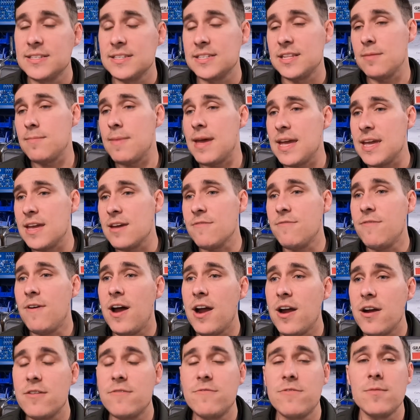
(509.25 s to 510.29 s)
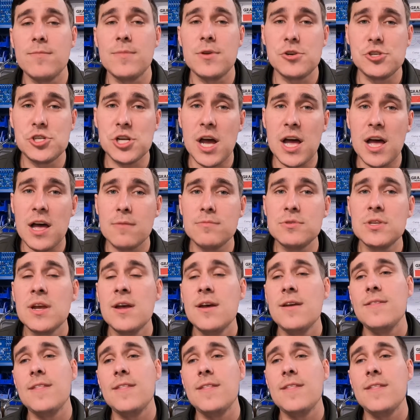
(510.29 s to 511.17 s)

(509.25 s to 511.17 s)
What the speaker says: is they may get fired from their jobs.